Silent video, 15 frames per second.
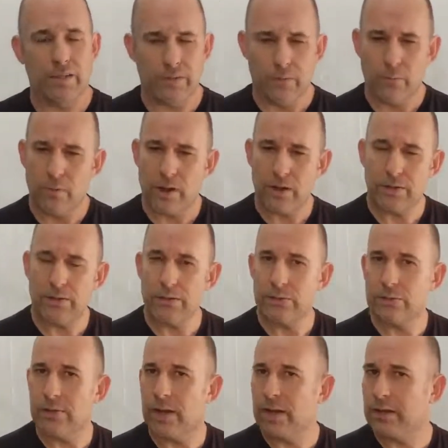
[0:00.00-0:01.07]
You know, why are you
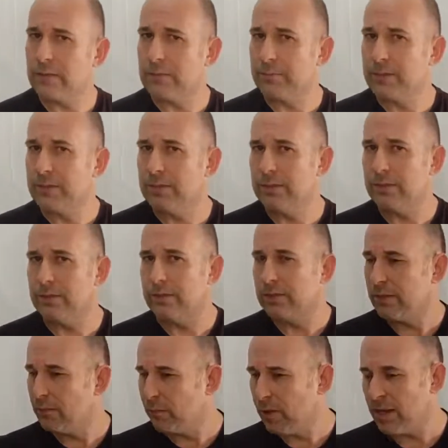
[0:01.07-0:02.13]
striking them here,
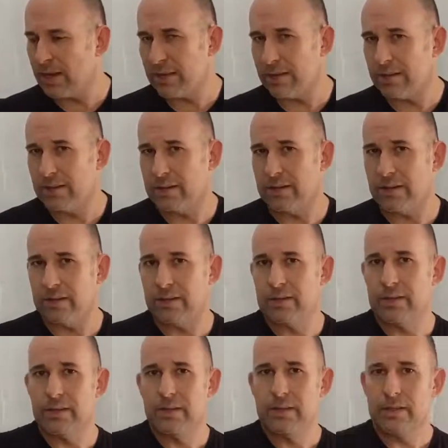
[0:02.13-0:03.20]
and why are they there,
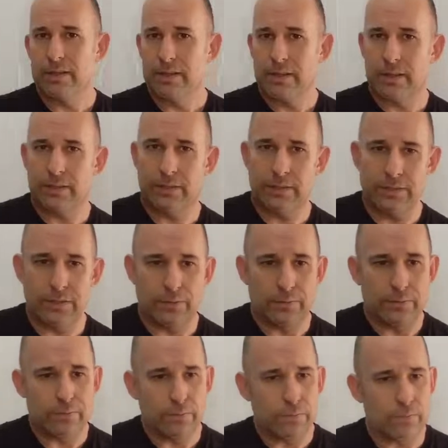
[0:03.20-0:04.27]
and then you know